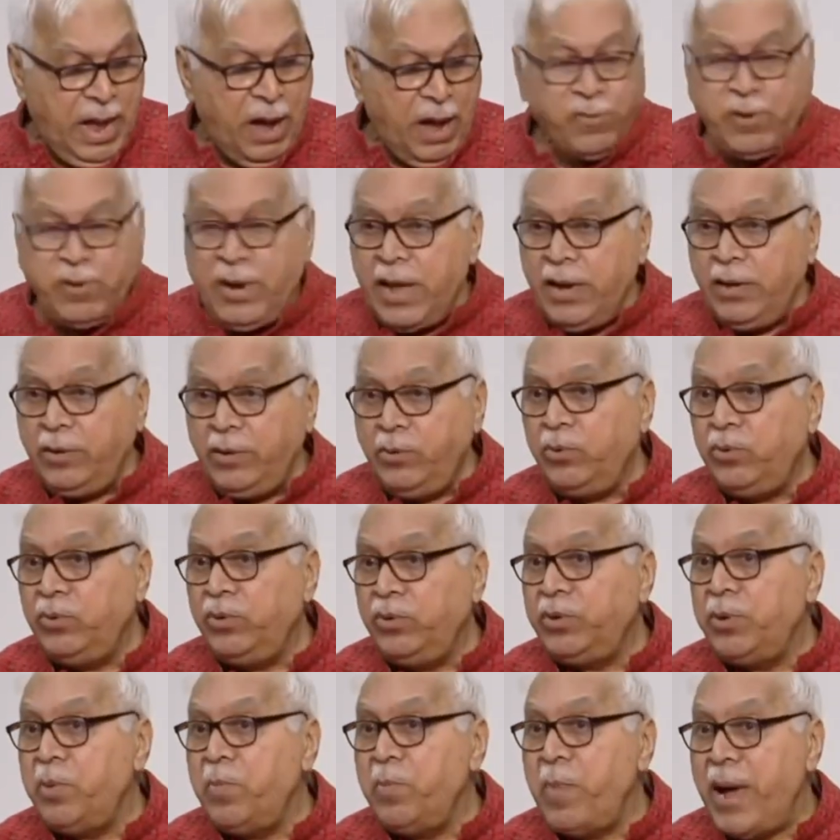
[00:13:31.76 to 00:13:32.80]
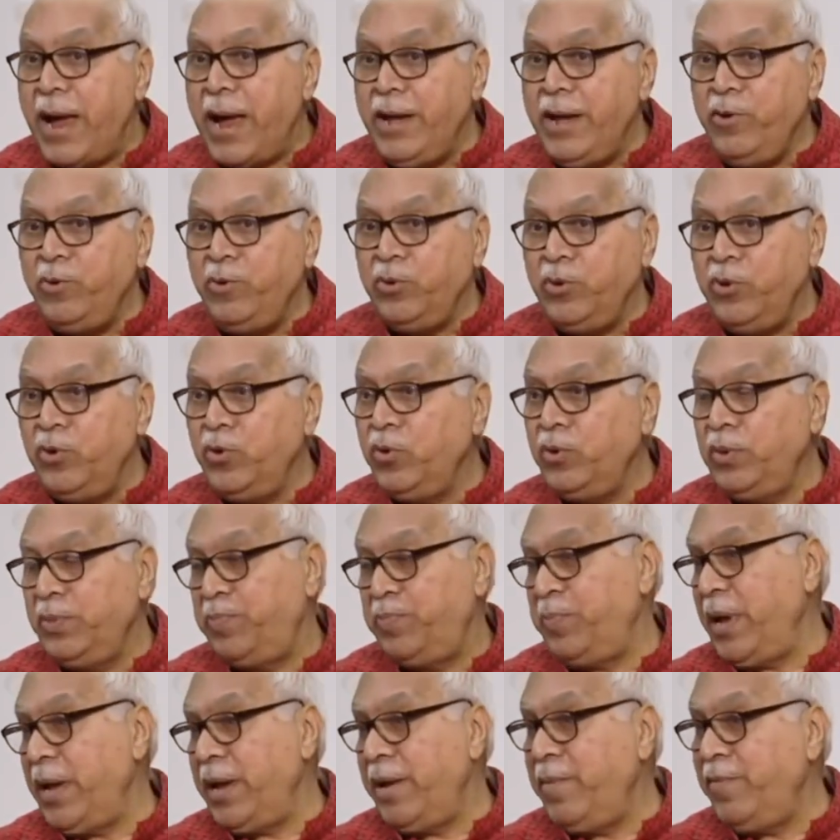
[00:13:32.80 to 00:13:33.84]
I would like to remind you, you know,
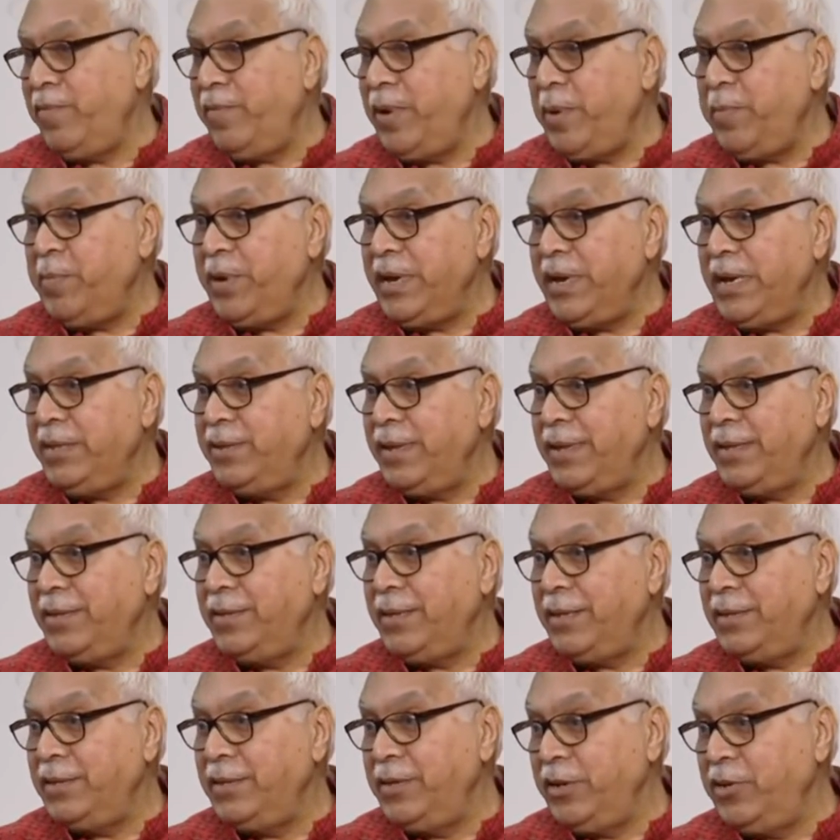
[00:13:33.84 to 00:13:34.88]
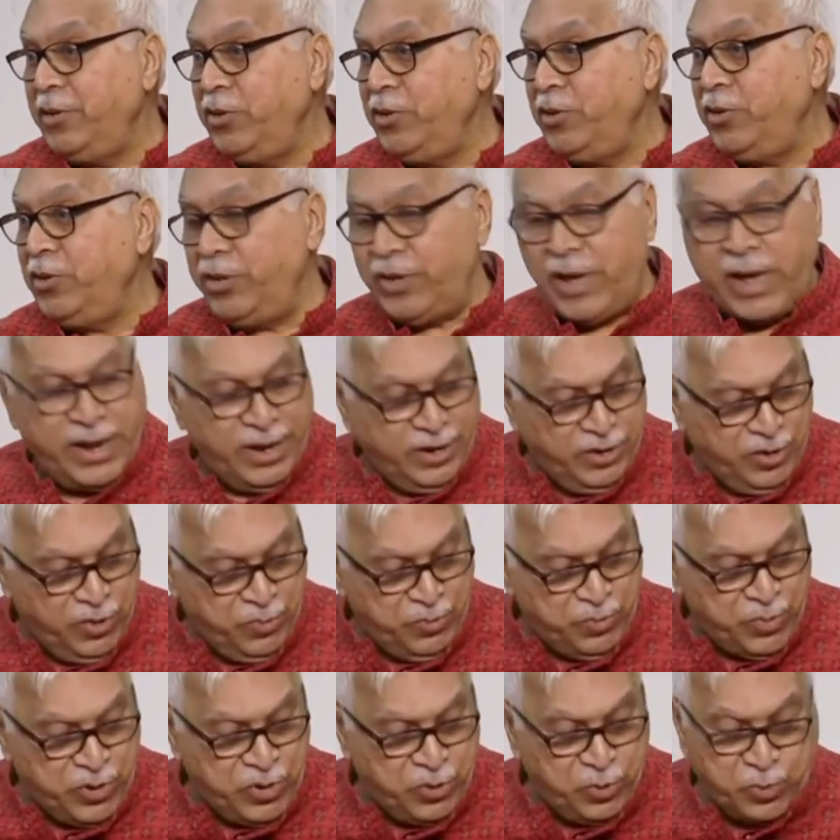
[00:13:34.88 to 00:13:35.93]
everybody says that it is a
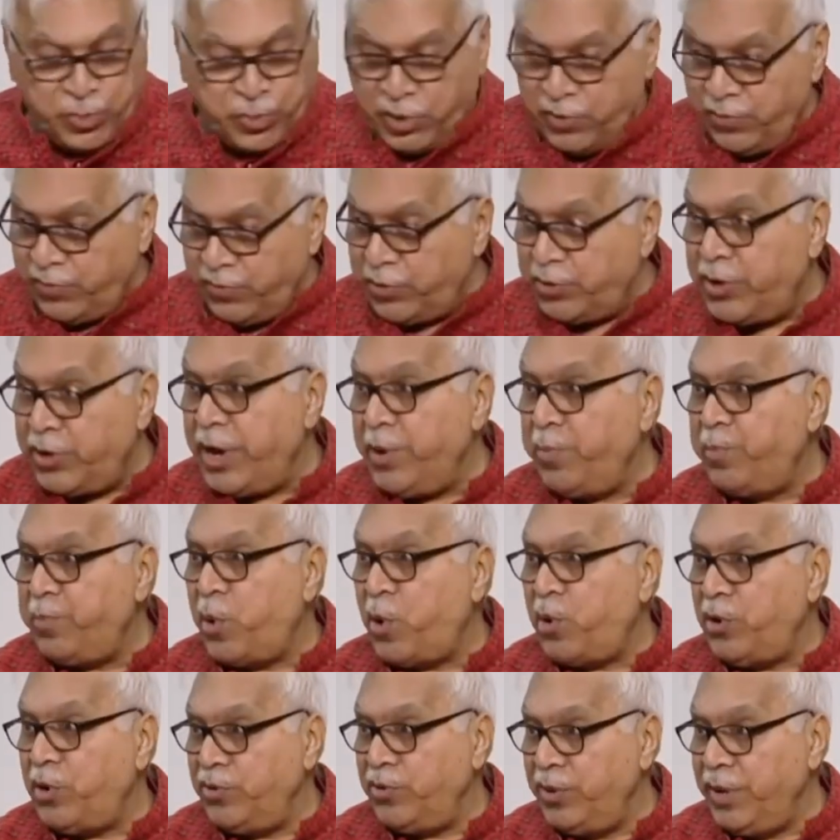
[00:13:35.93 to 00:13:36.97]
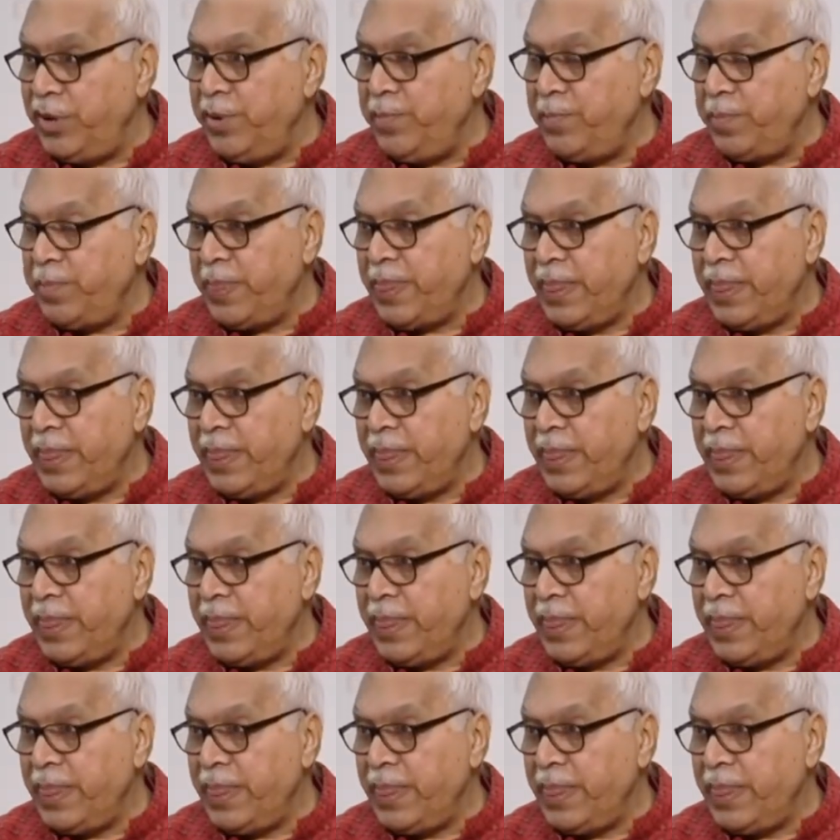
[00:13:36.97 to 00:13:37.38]
directive principle of state policy.